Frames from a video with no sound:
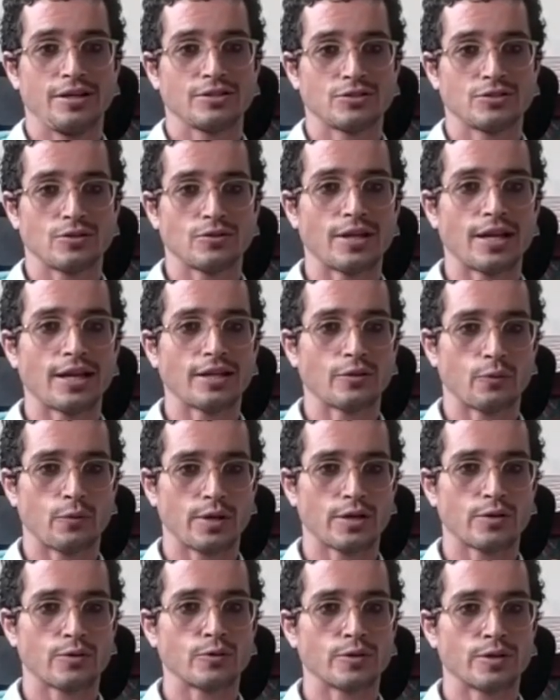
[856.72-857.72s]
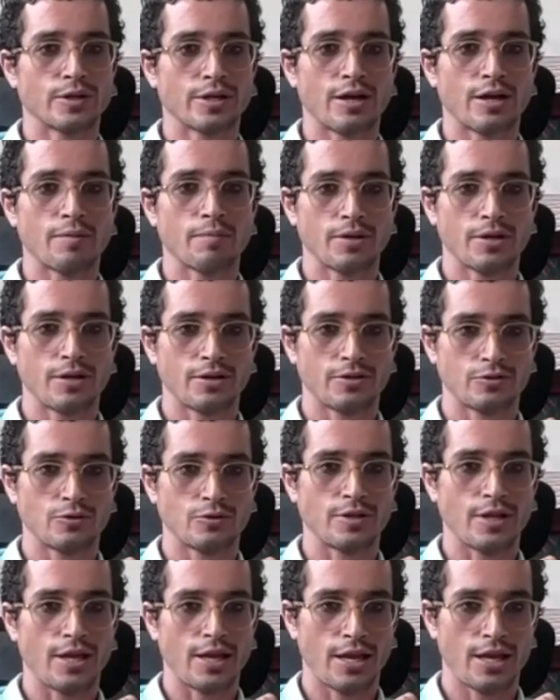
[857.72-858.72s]
so that we could come here
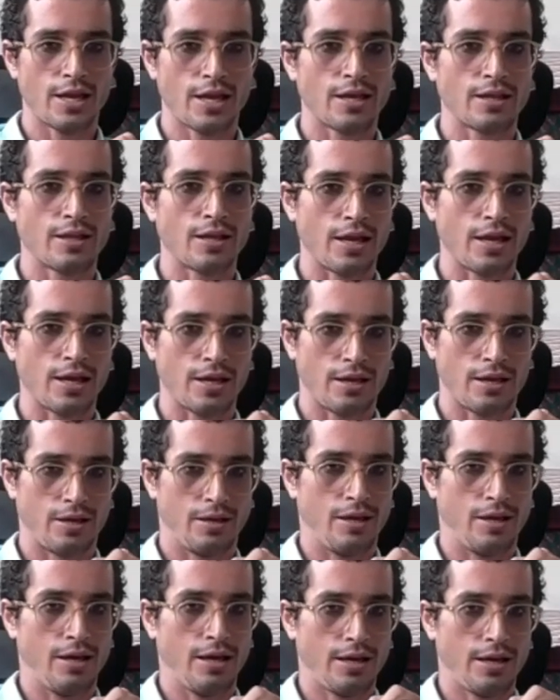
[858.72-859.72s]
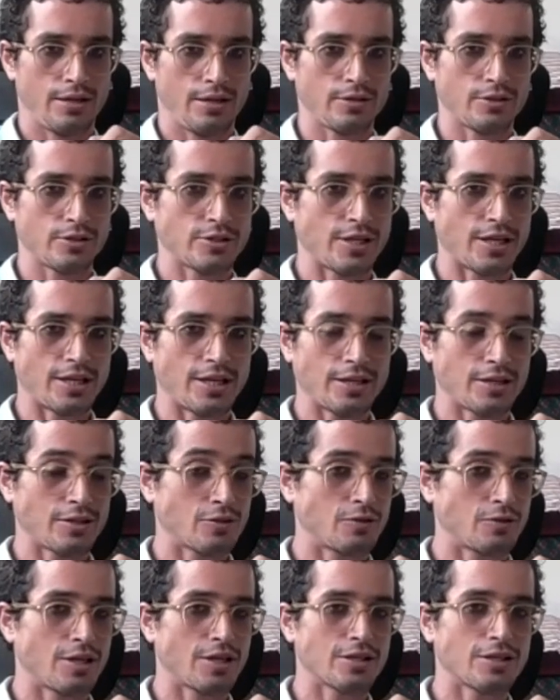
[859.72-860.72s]
today. And I understand
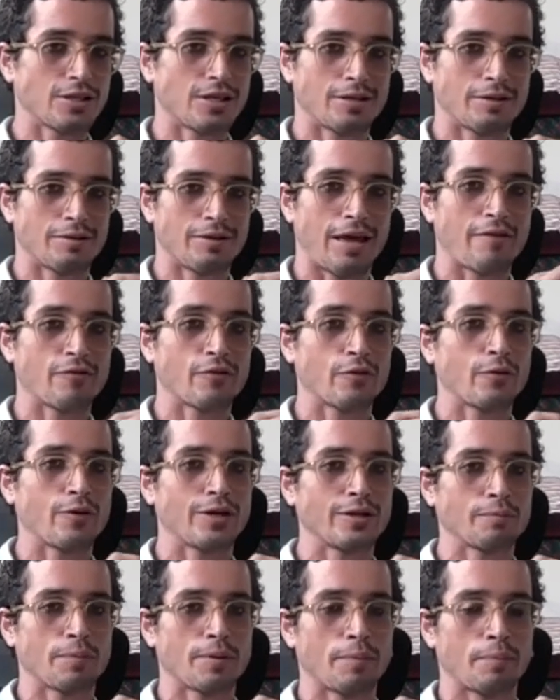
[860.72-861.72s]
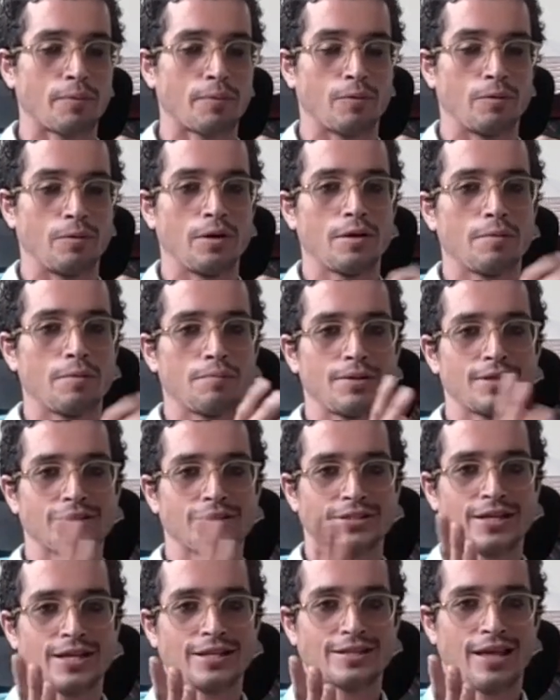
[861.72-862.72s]
it. This, everyone, people,
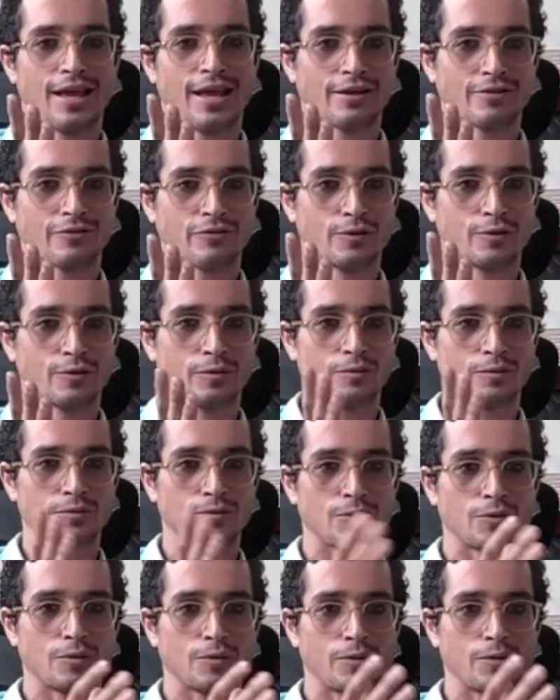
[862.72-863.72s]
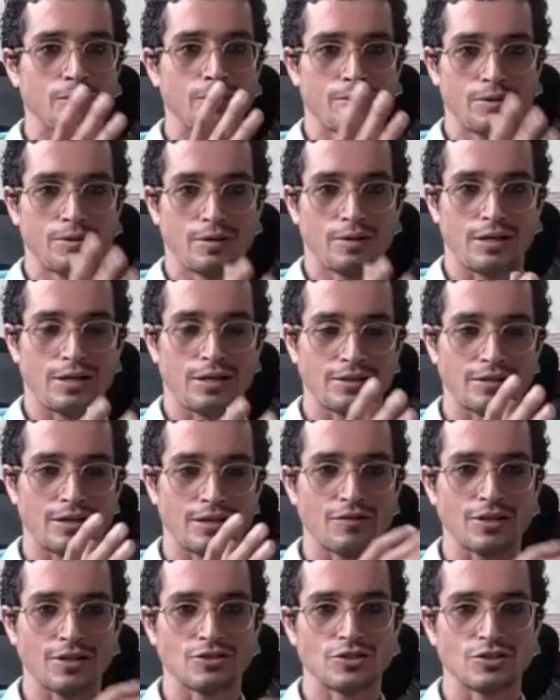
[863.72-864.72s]
please say thankful to uh,
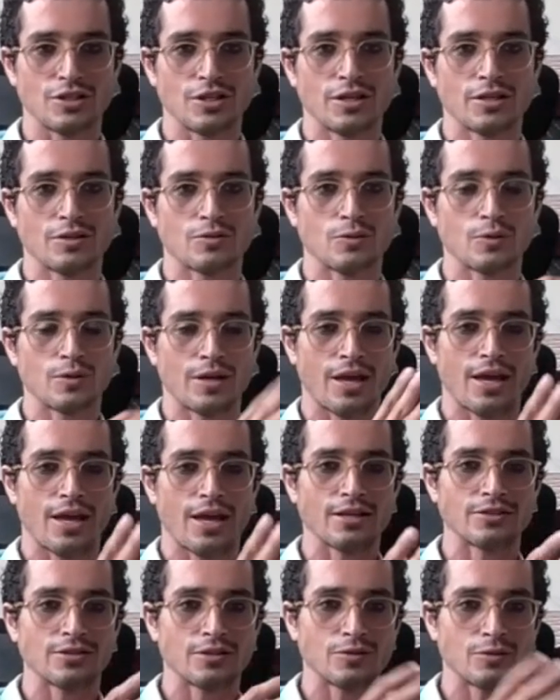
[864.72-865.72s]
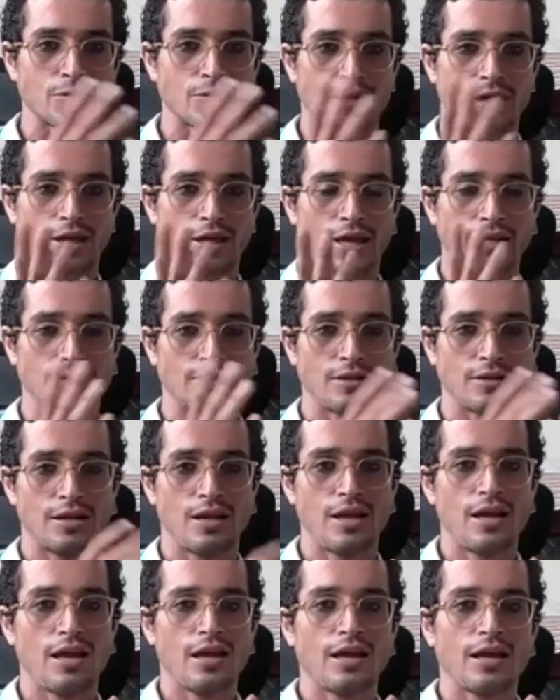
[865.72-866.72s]
Divyaji, to Katie, to Kate,
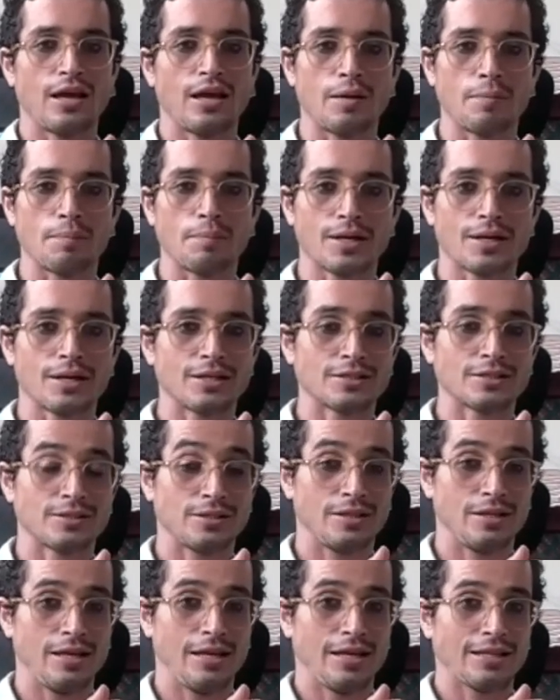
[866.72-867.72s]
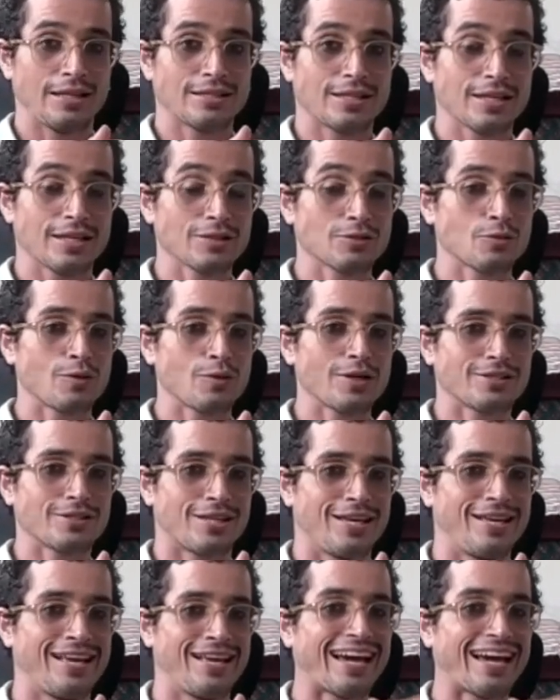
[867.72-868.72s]
uh, because this
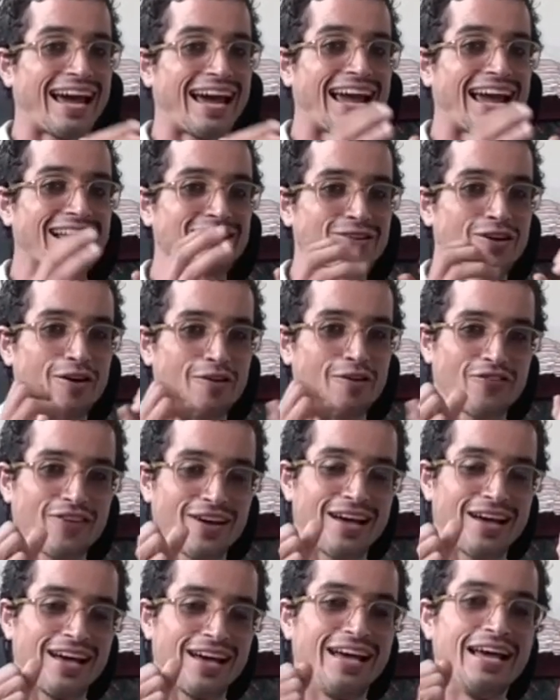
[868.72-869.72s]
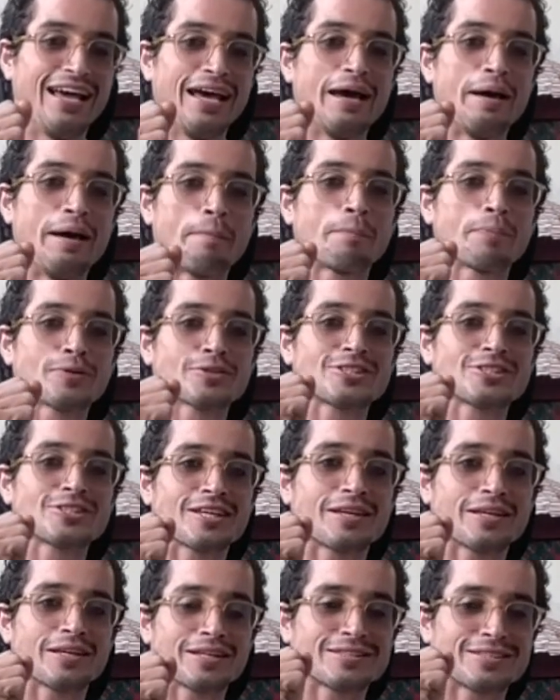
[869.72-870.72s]
was kind of a
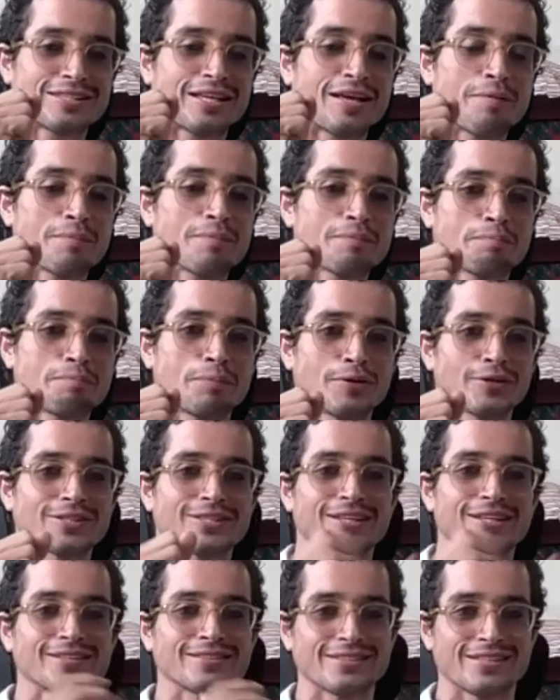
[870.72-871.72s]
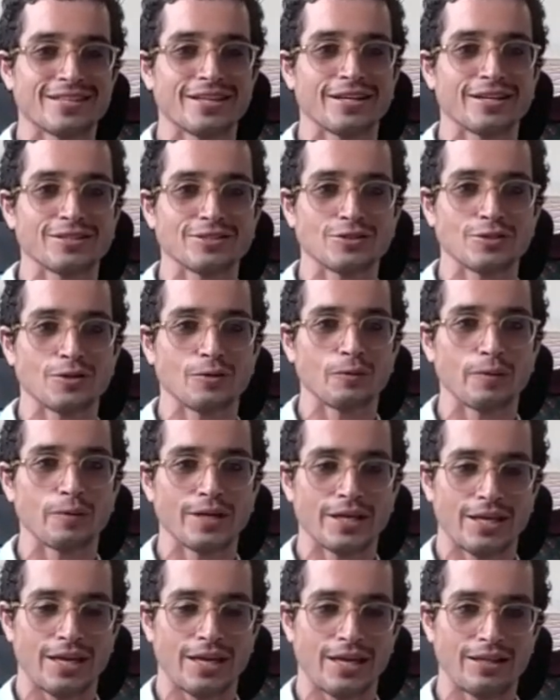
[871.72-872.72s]
pushing some buttons here so
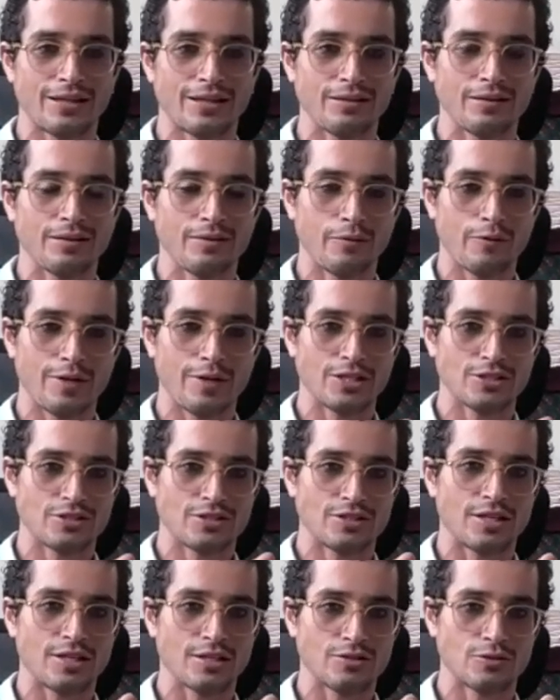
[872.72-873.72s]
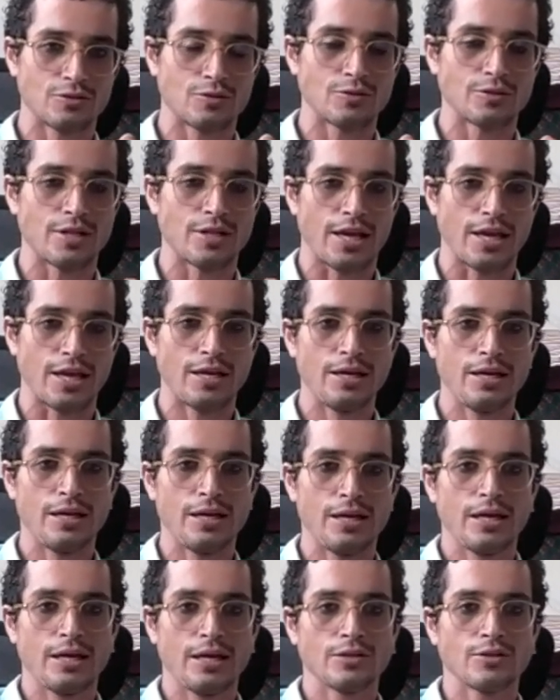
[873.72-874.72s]
we can reach this today,
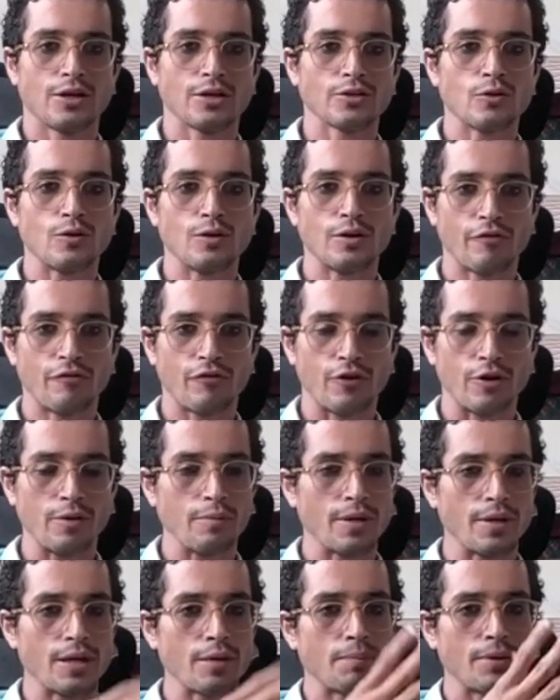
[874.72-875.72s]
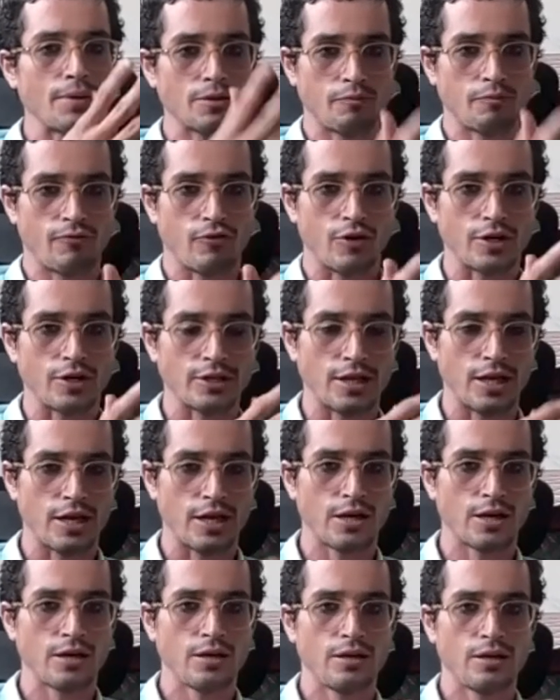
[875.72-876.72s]
not only for me, but for
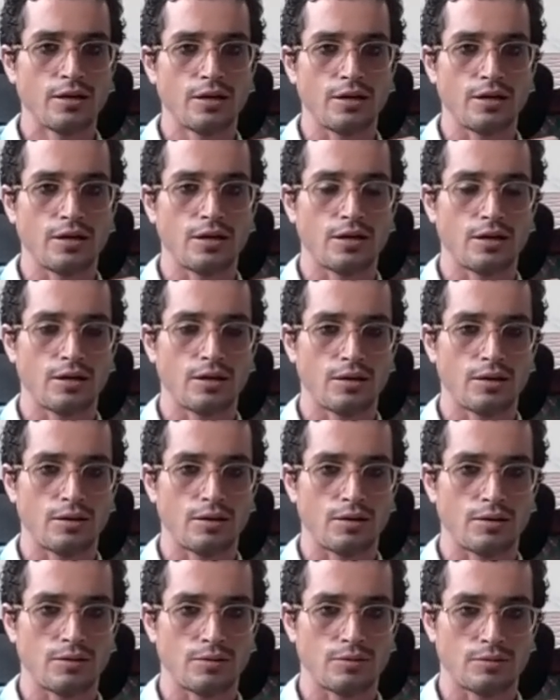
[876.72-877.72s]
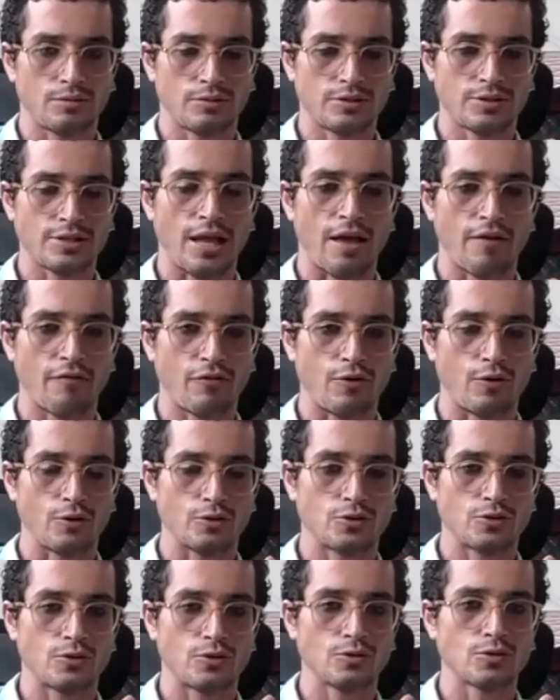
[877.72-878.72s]
their um, staff
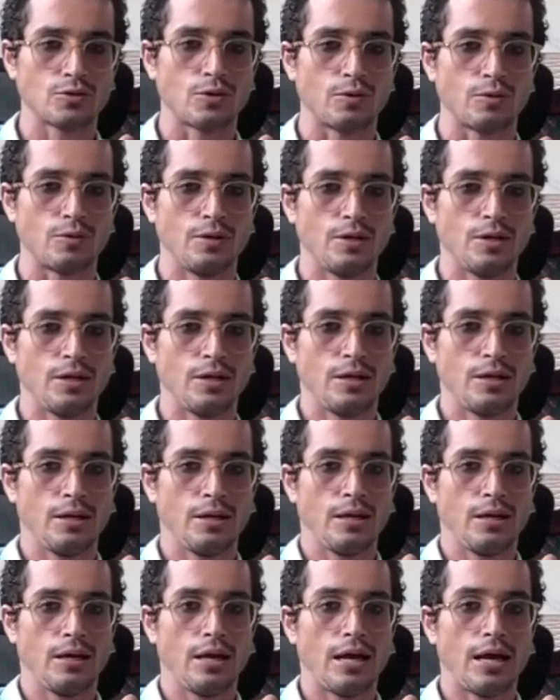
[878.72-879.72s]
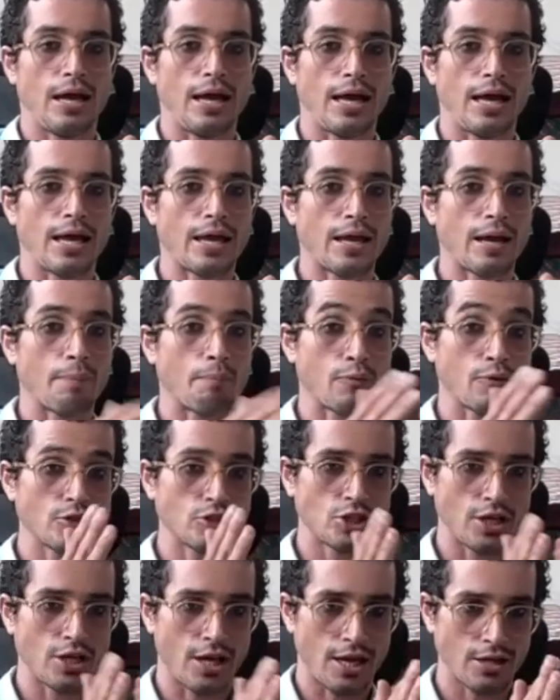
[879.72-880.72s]
also. So I
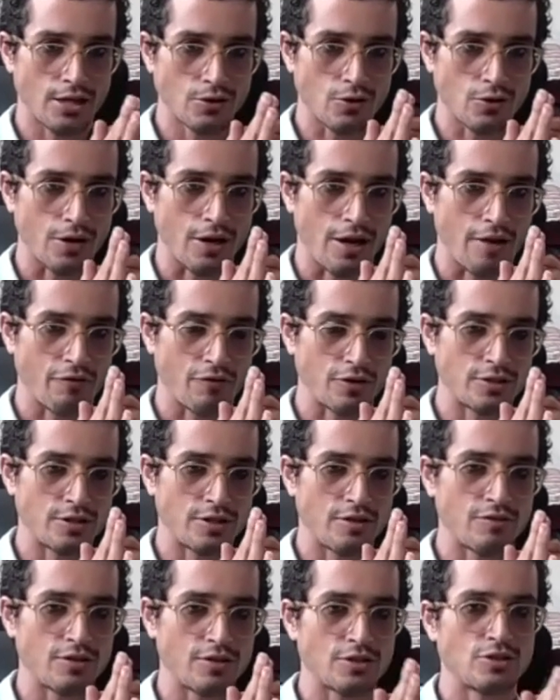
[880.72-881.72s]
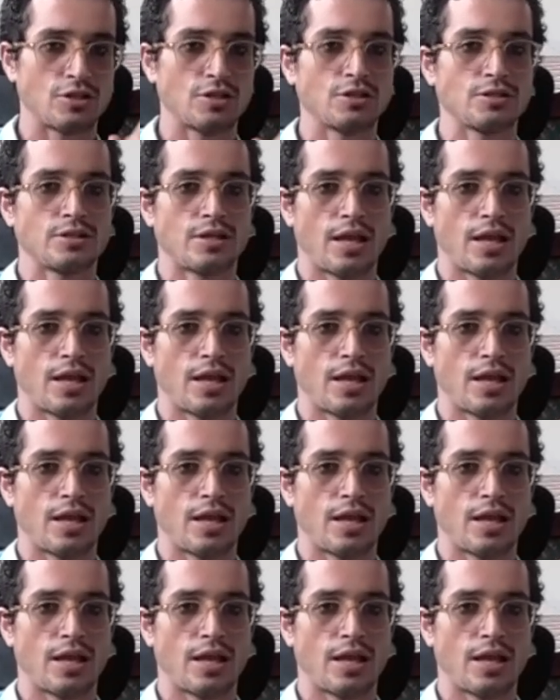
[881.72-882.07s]
appreciate your effort, Divyaji.